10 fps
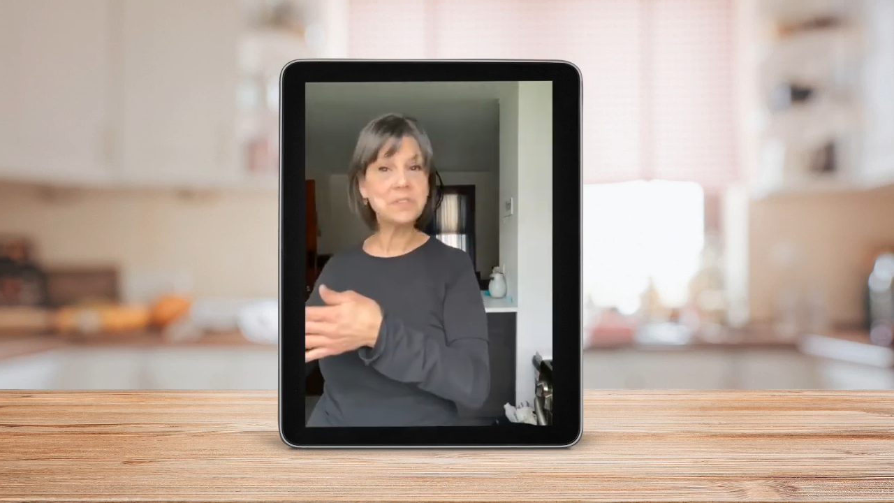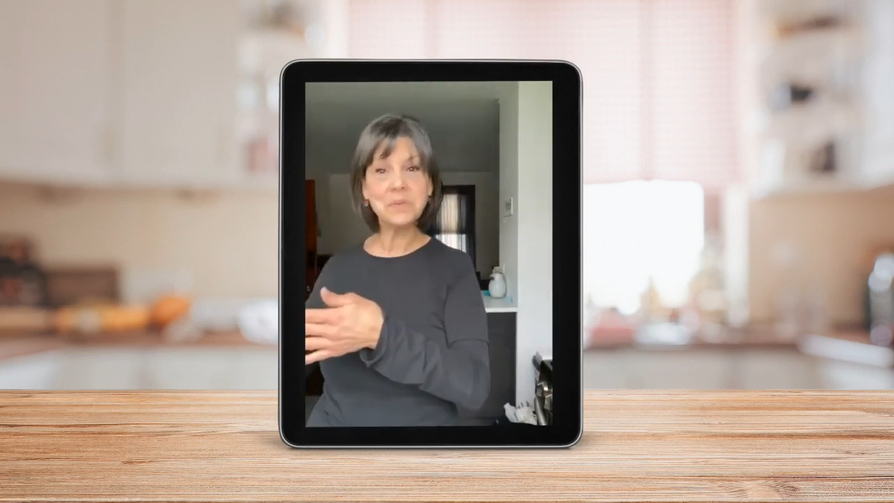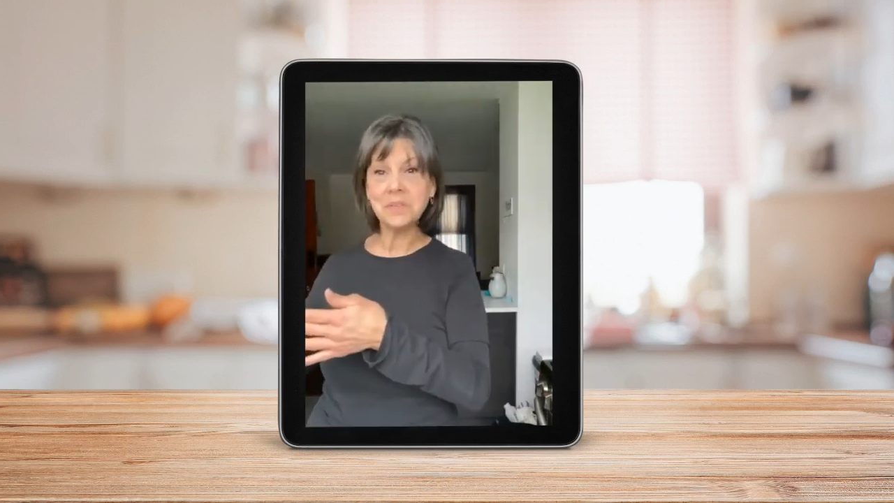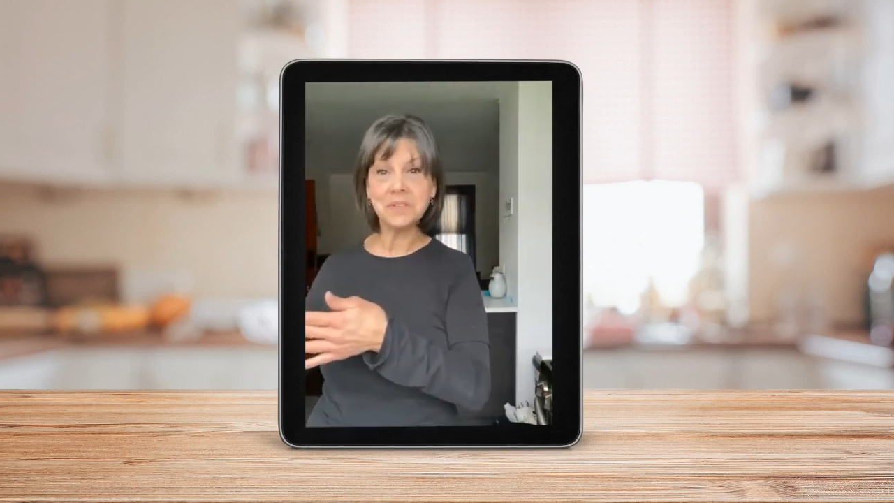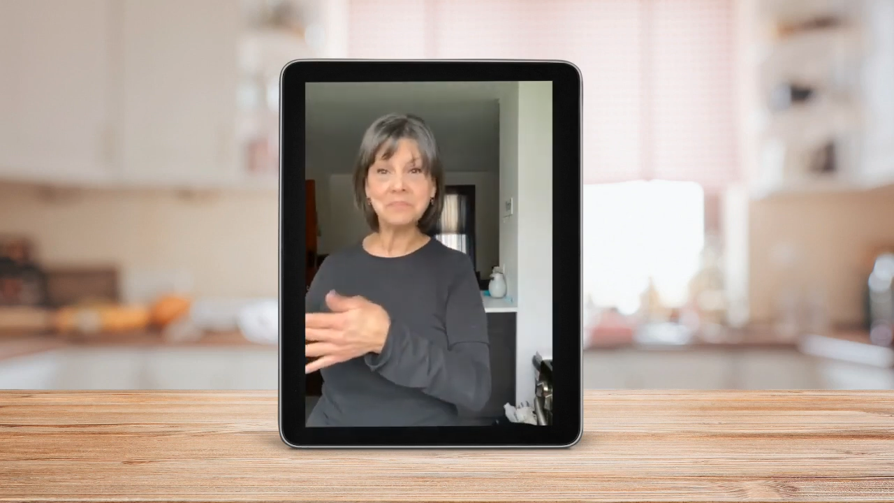
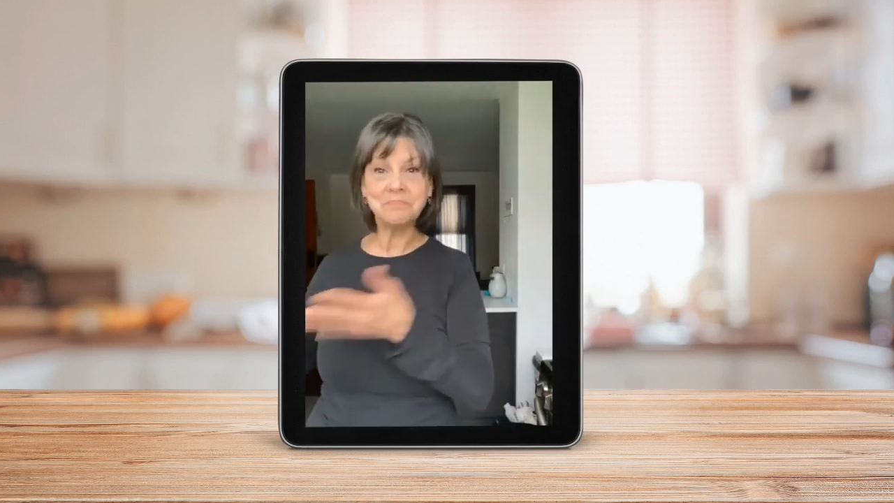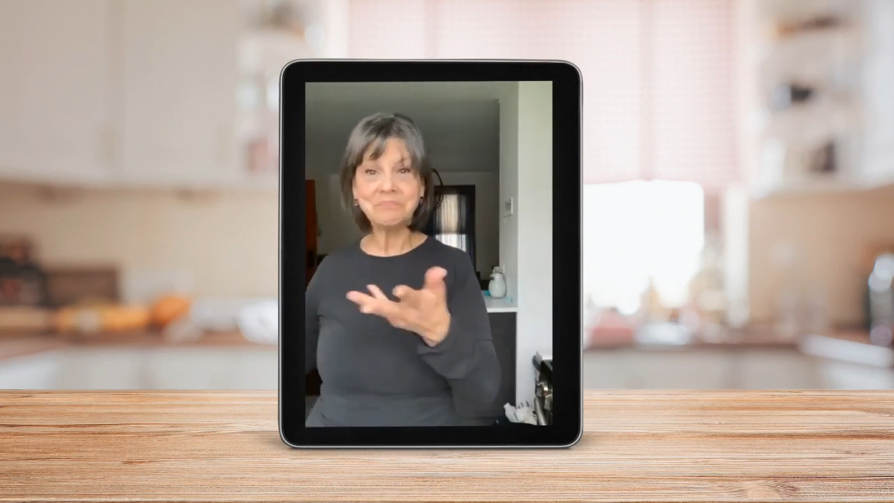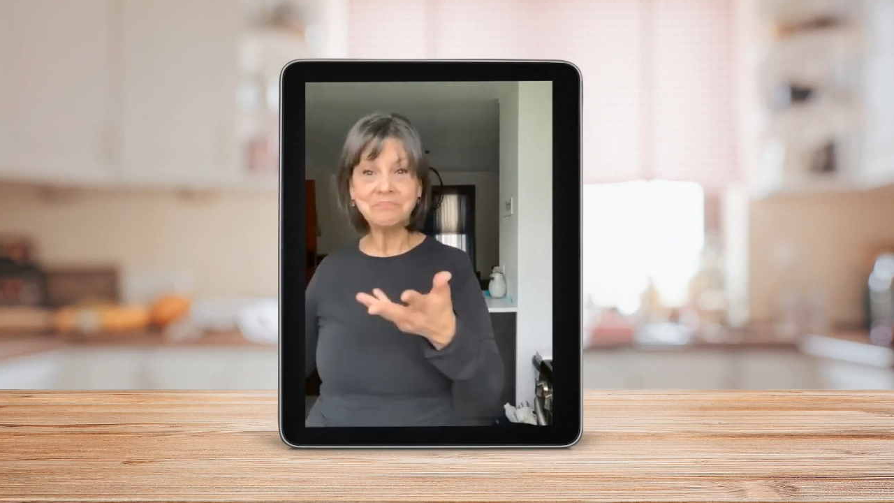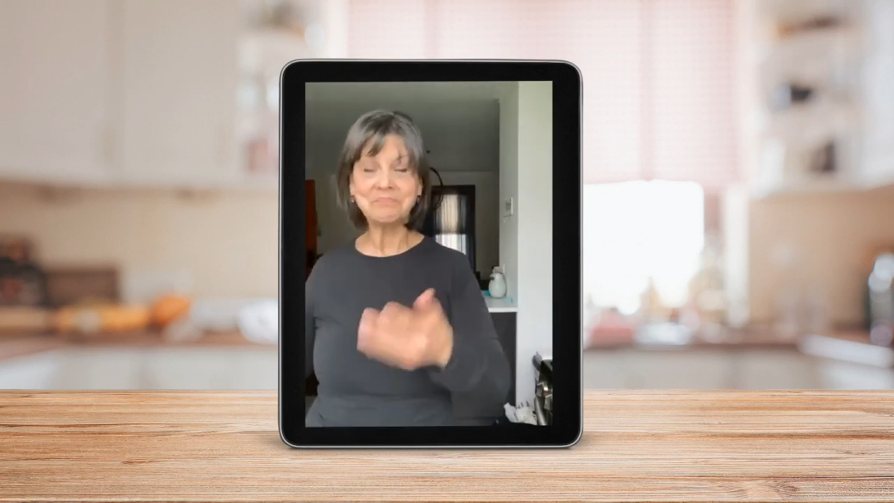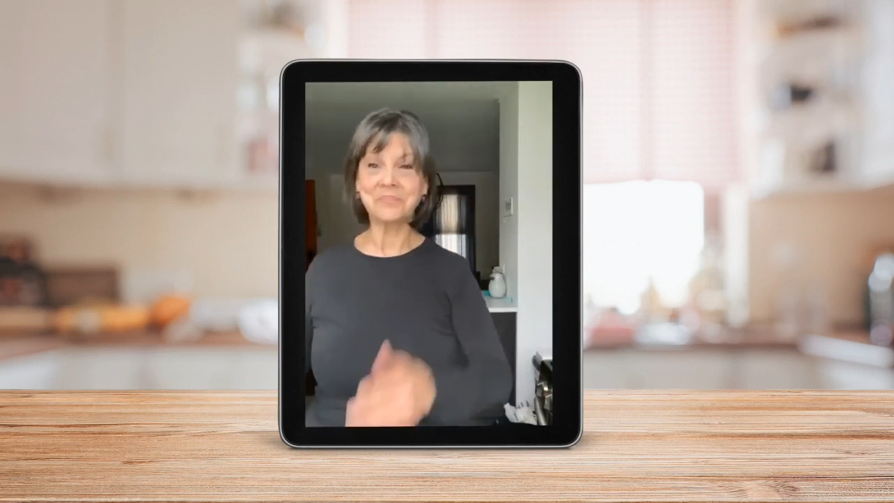do with it.
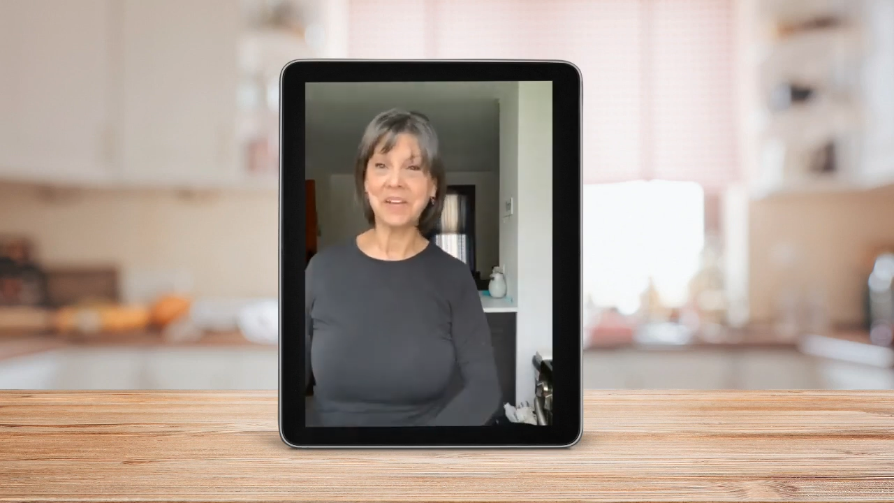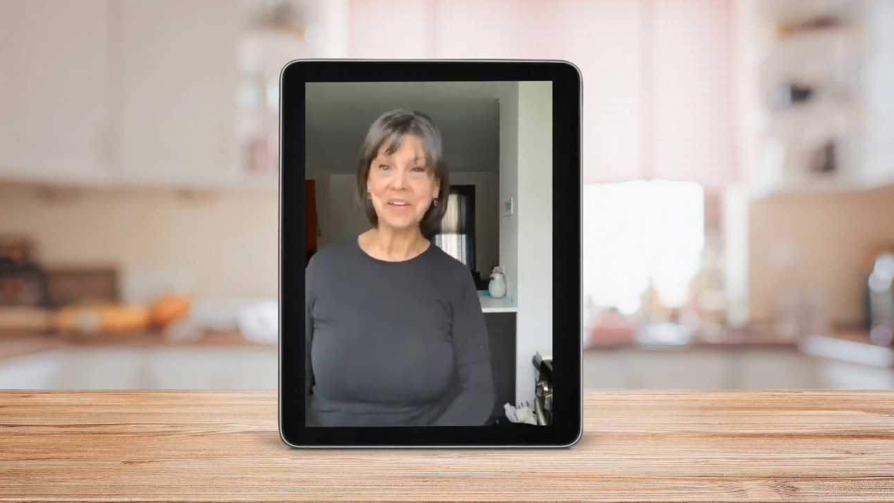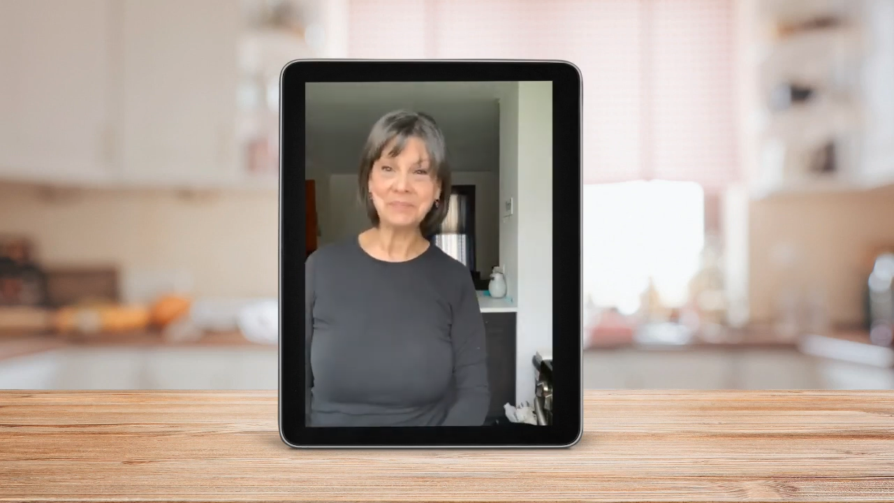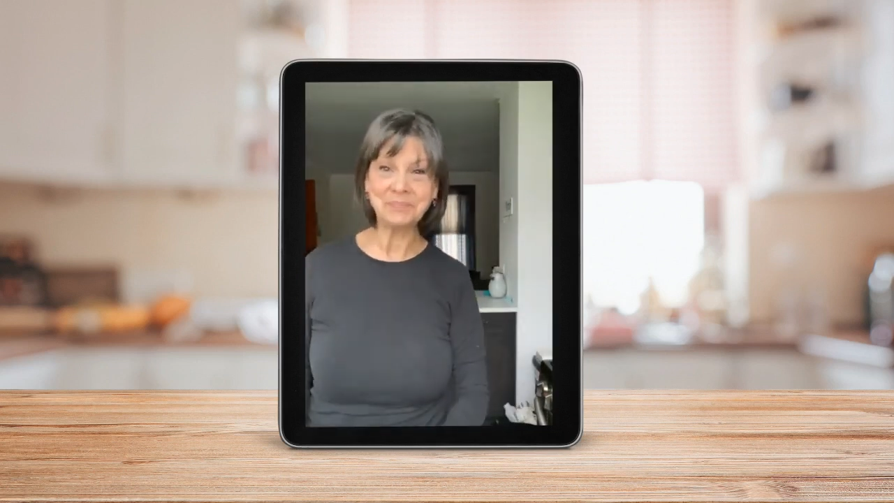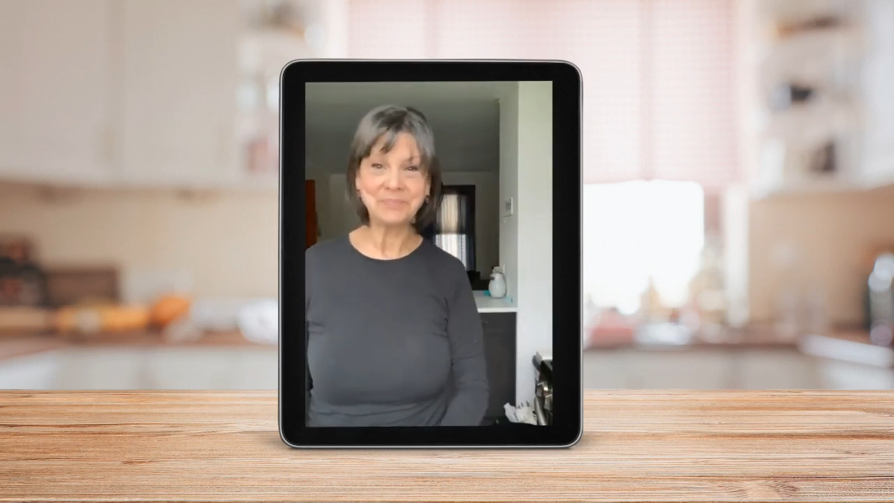
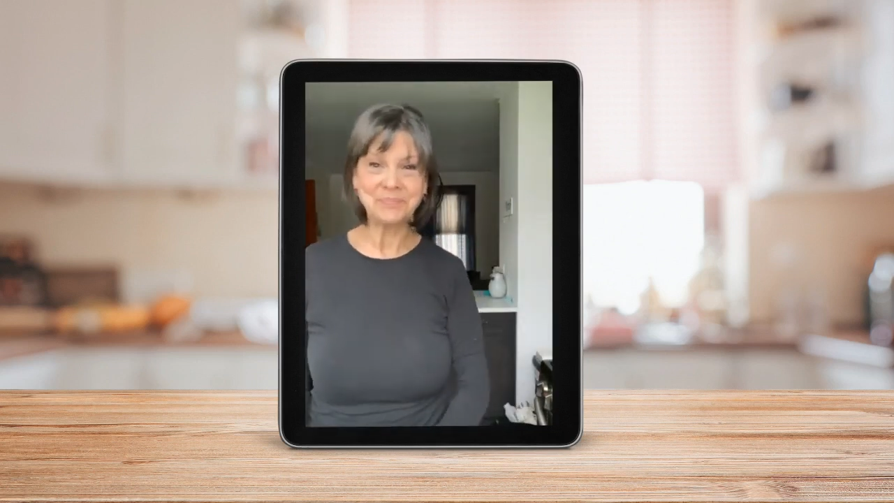Okay?